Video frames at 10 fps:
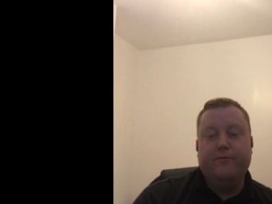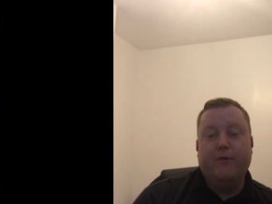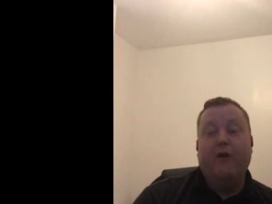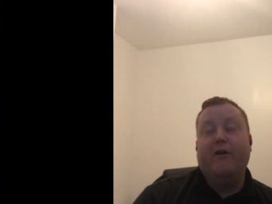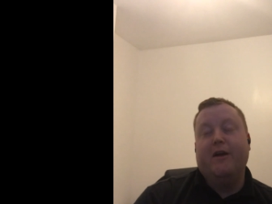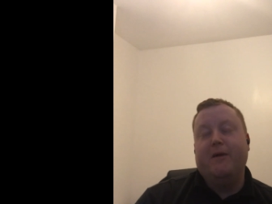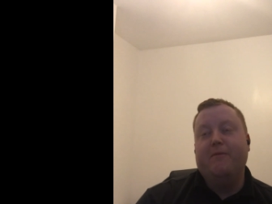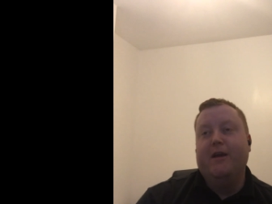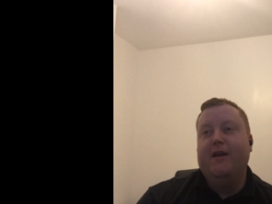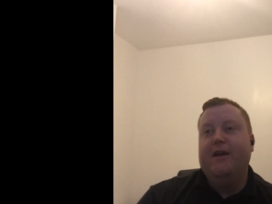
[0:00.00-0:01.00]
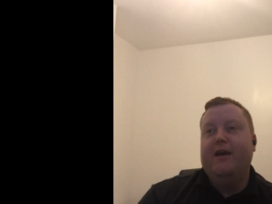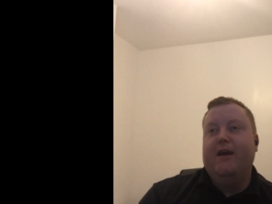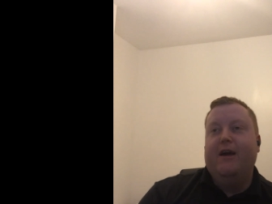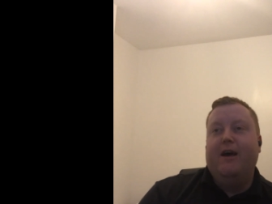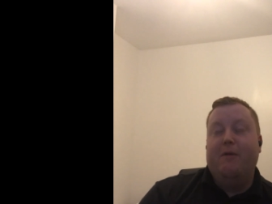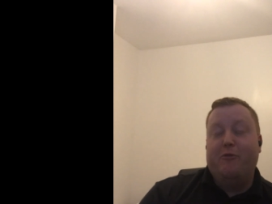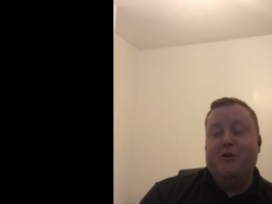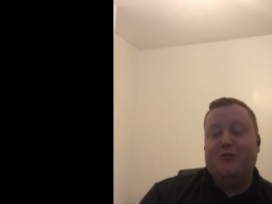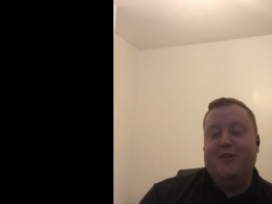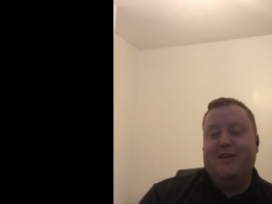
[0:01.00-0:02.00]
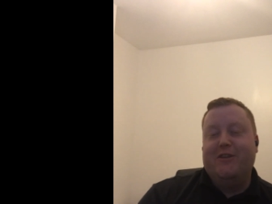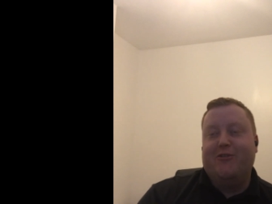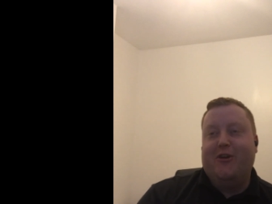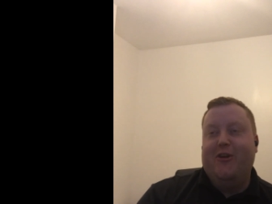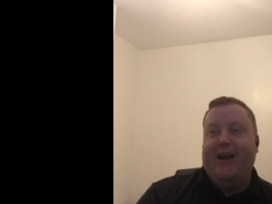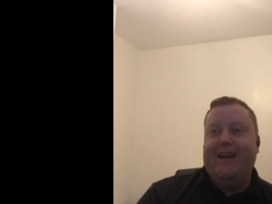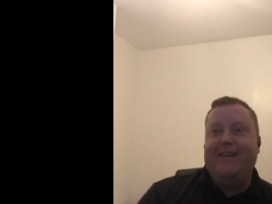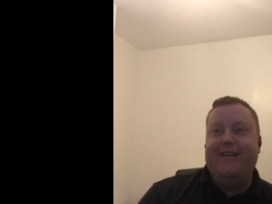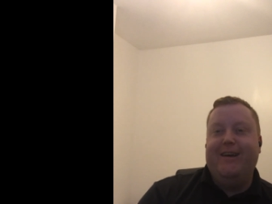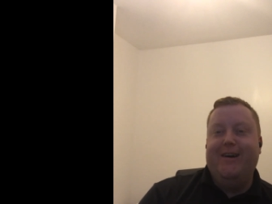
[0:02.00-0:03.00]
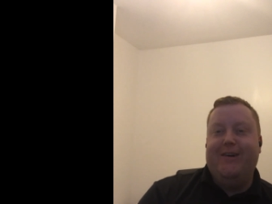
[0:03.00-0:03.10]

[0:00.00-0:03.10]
All right, I'm pretty sure this is correct.